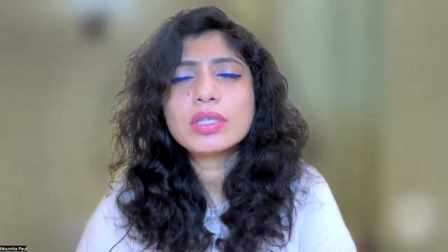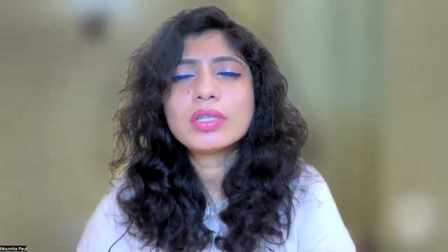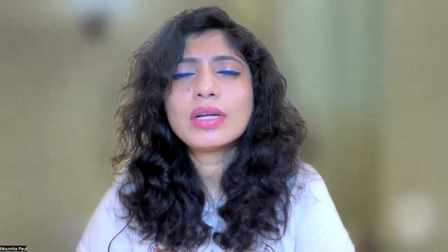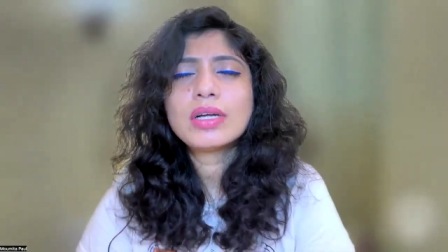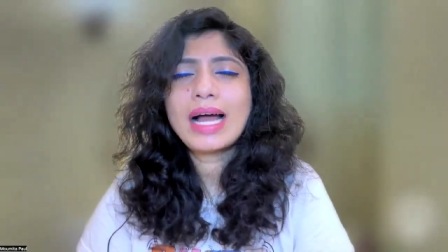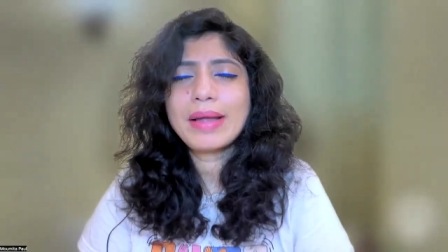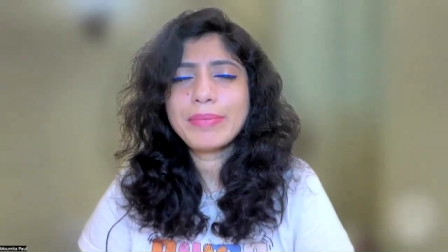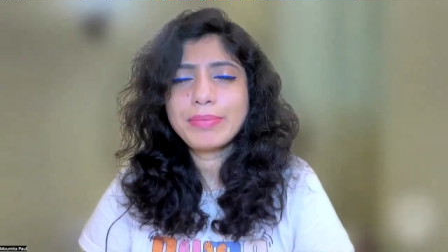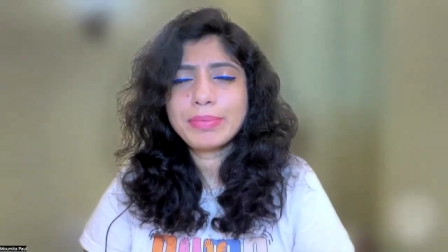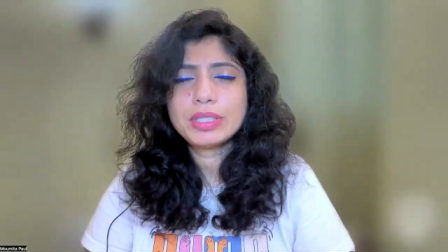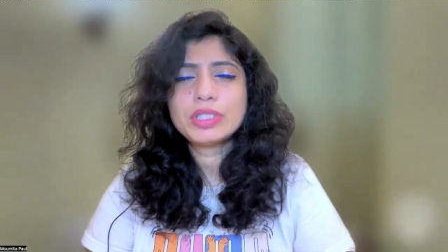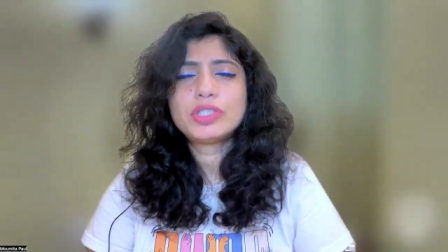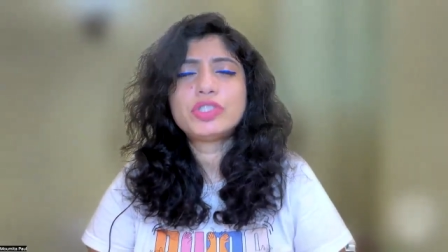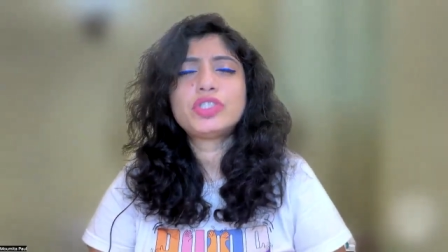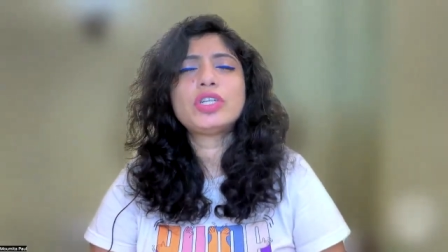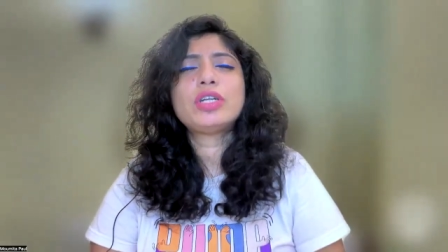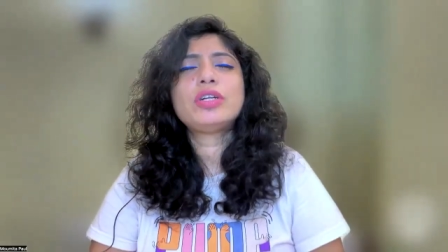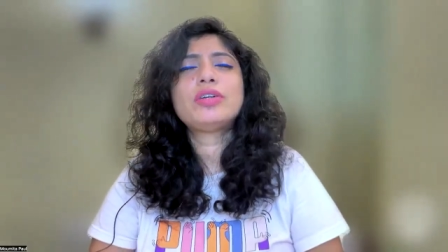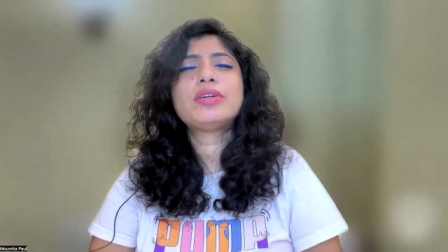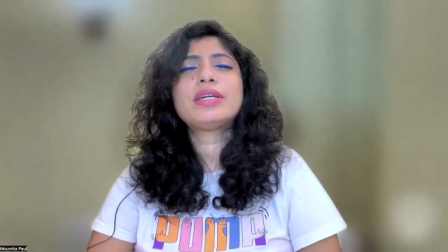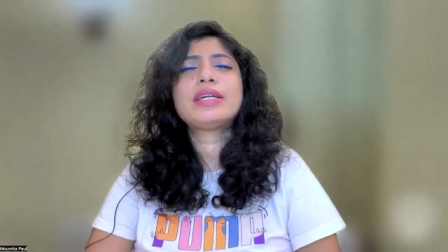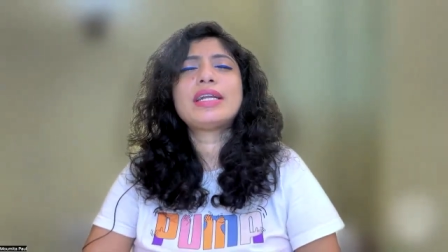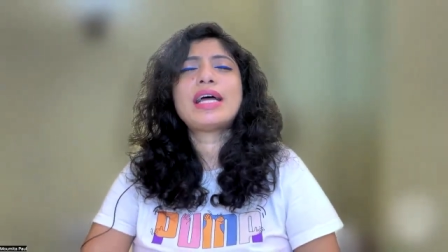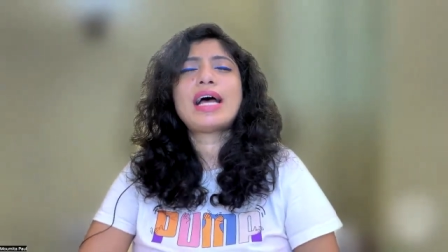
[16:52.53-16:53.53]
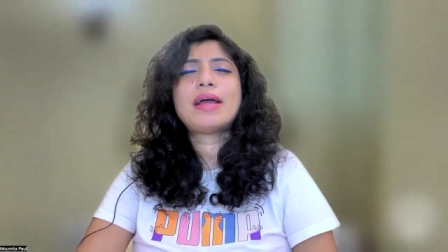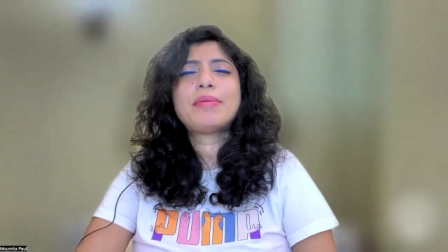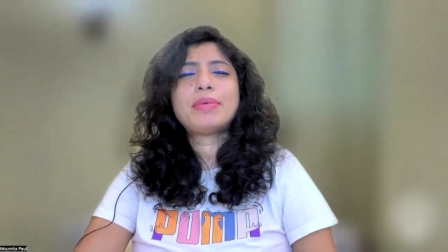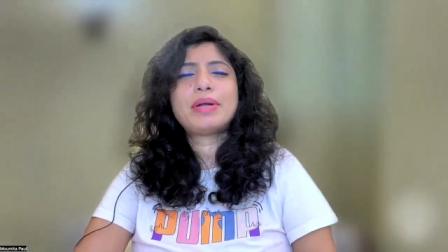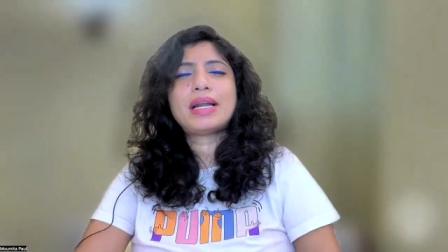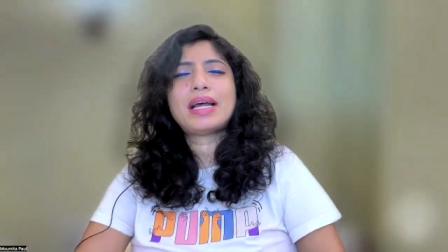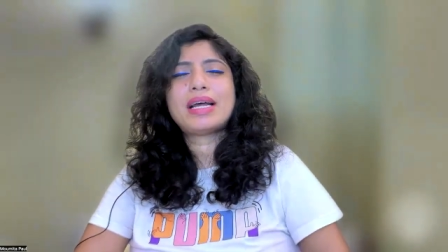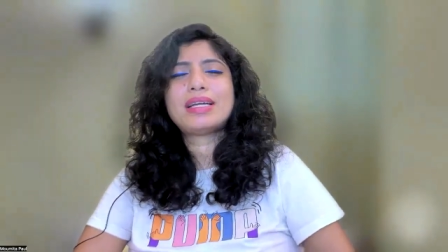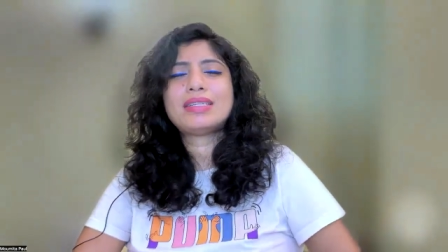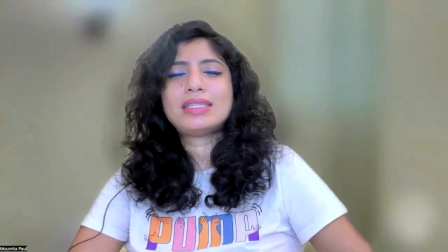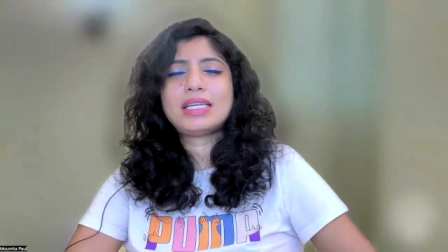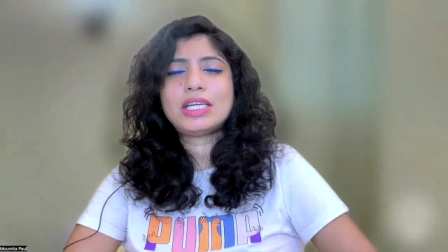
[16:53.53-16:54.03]
hybrid children,
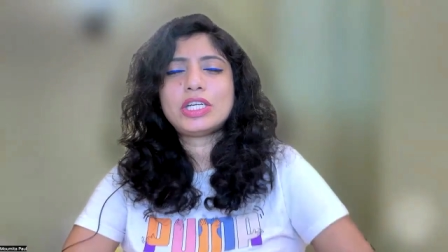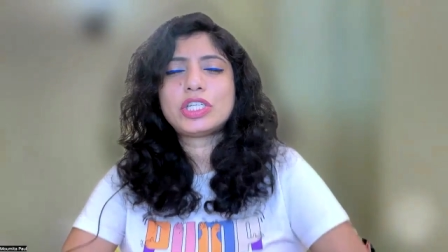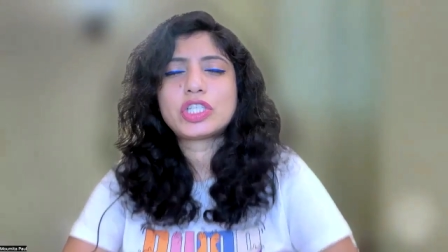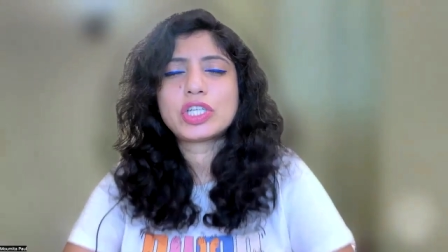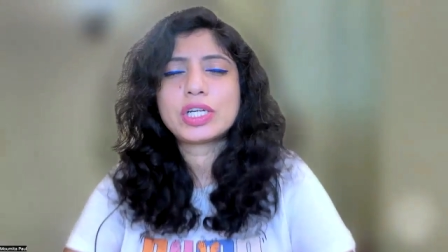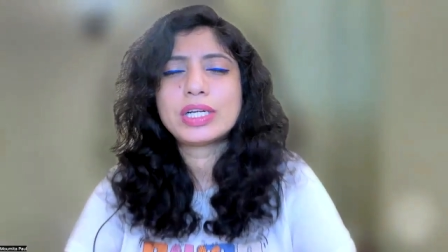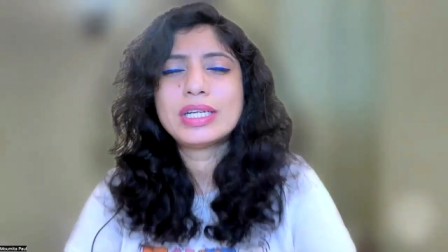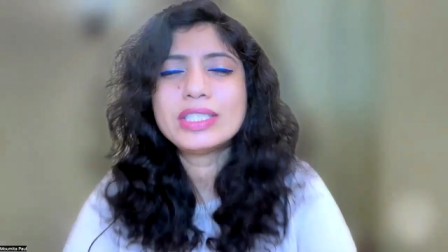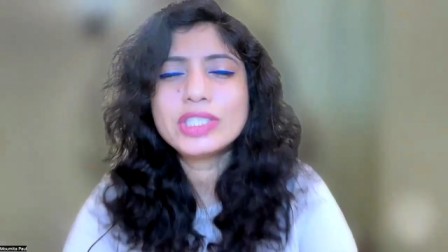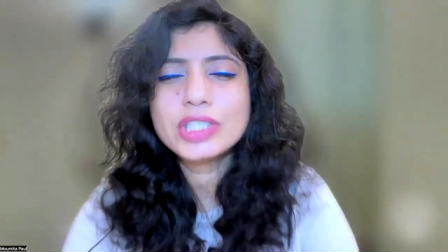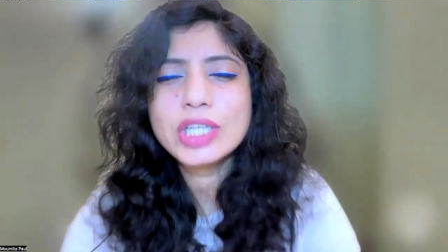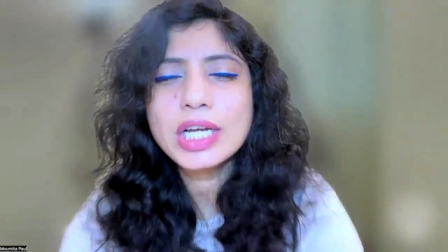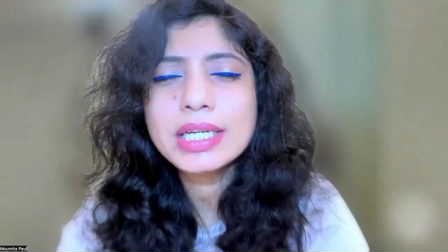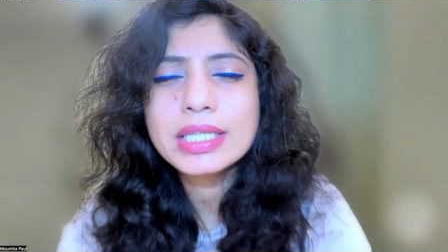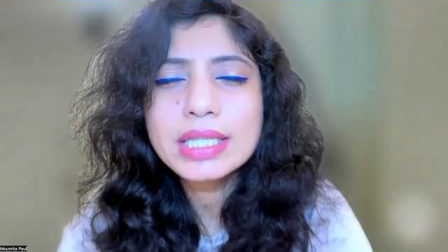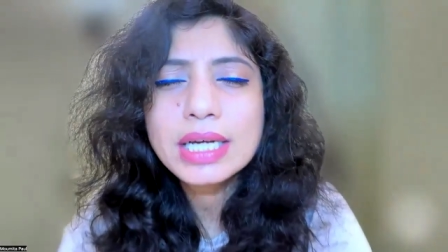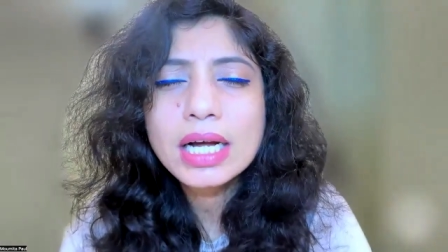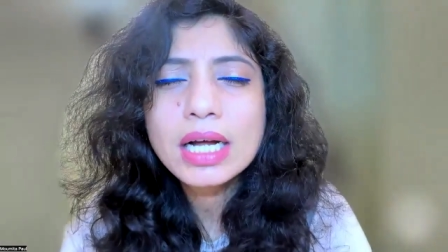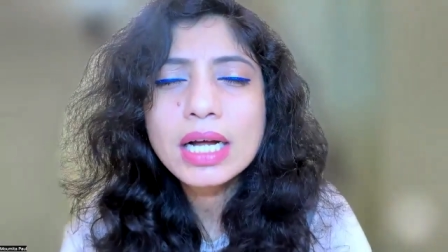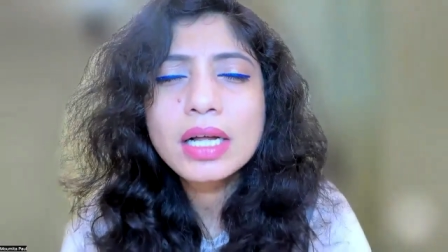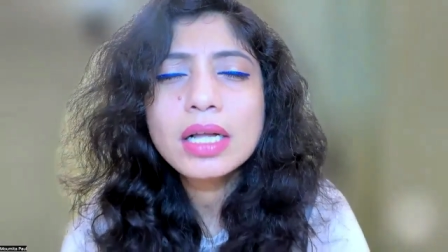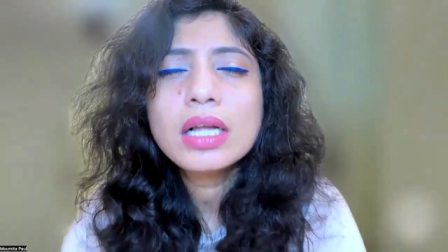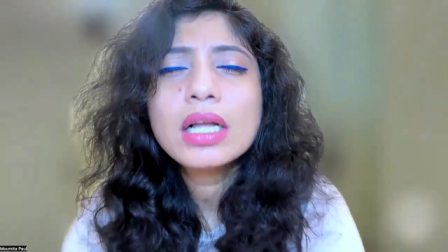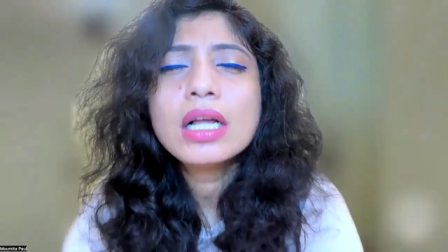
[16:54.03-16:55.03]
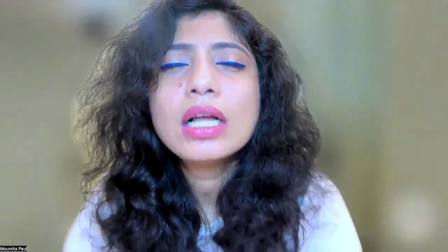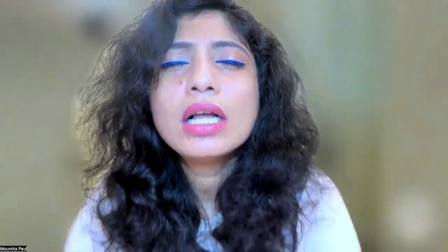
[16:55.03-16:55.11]
hybridization agenda,